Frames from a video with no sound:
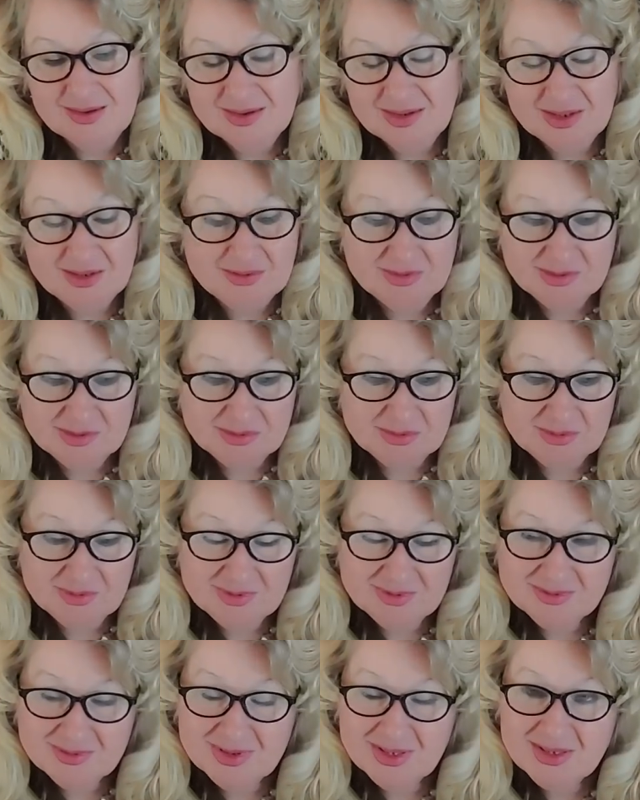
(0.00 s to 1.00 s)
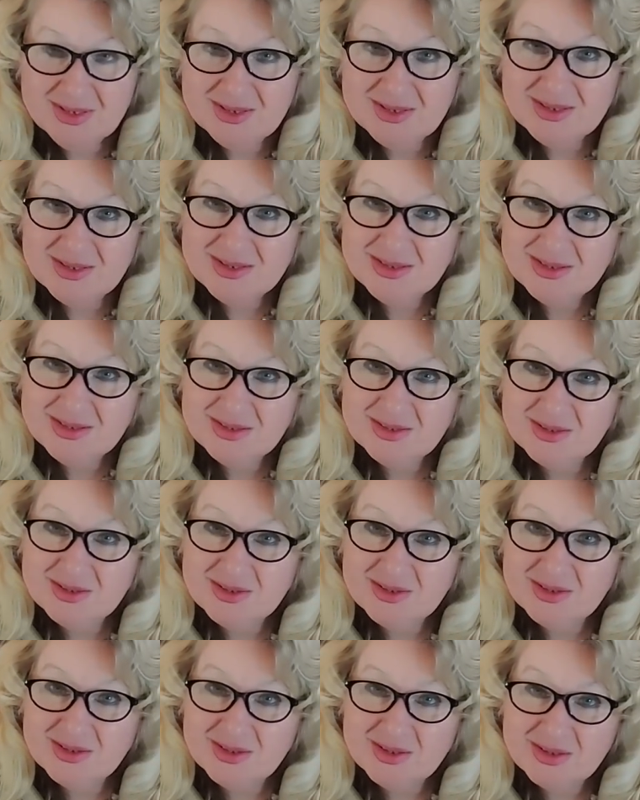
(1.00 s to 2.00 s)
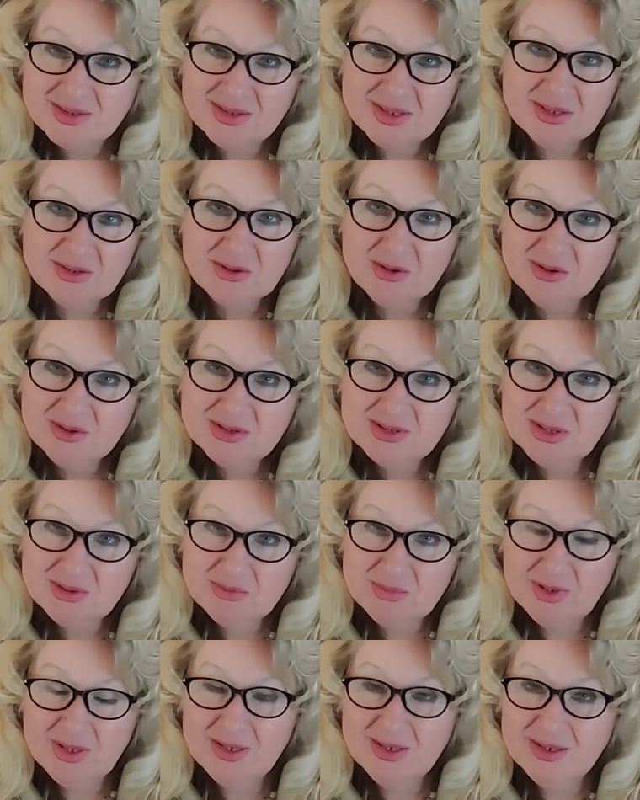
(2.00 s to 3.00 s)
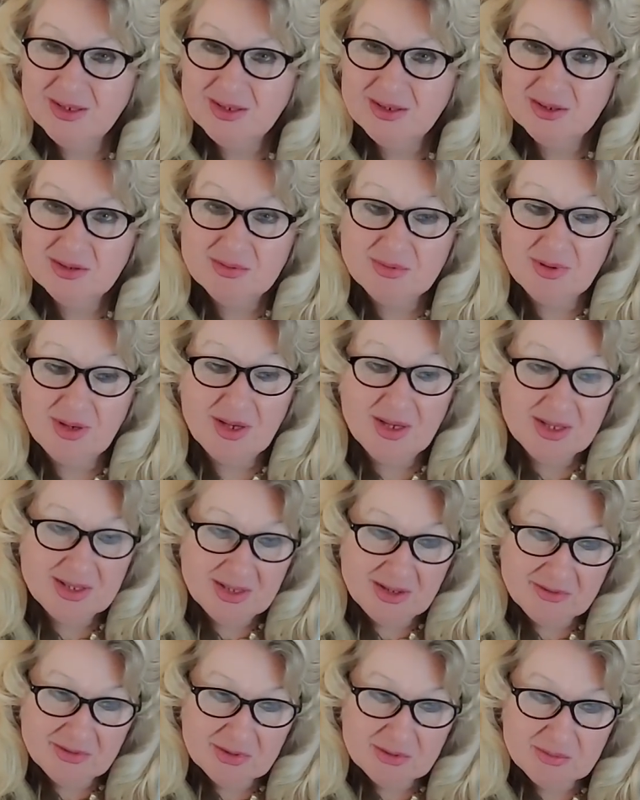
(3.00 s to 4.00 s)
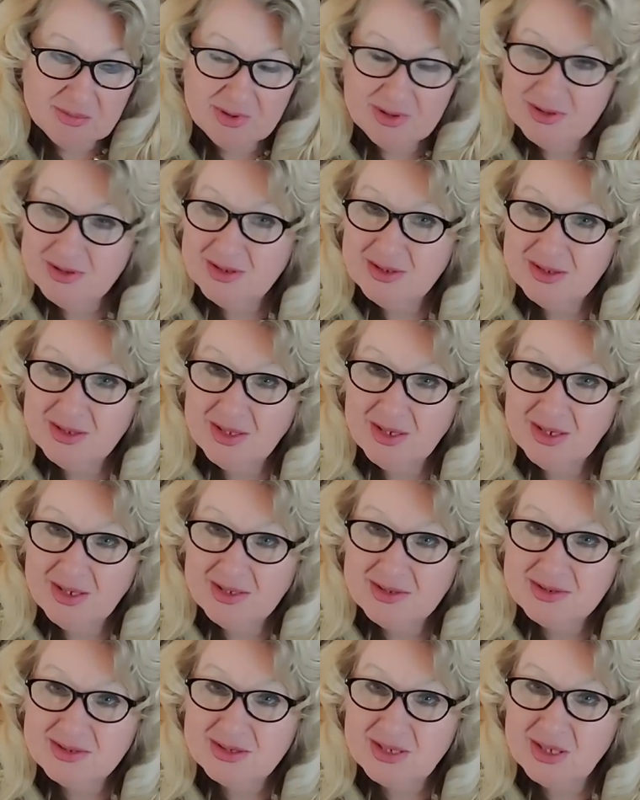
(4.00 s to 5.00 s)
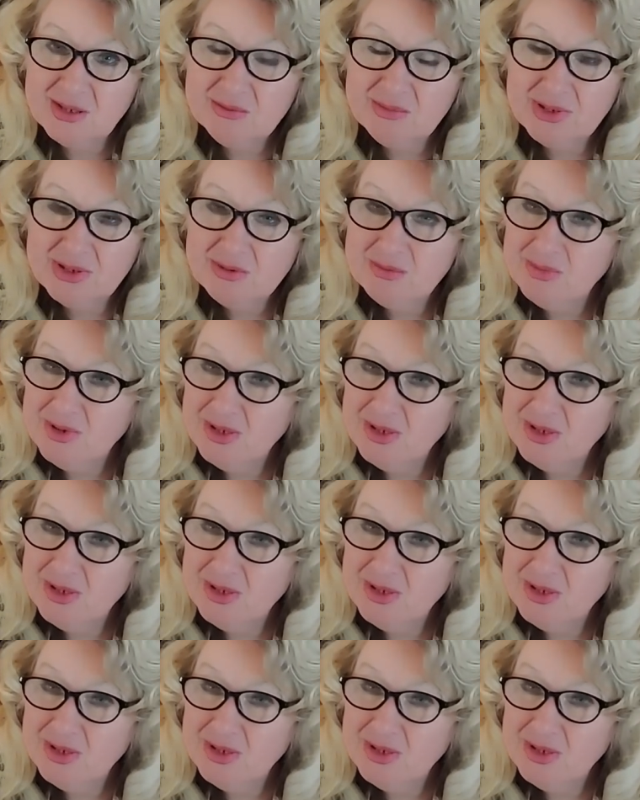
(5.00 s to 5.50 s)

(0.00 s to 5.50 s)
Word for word: And I thought, well, it's the rocks are big. I never been in Alaska, but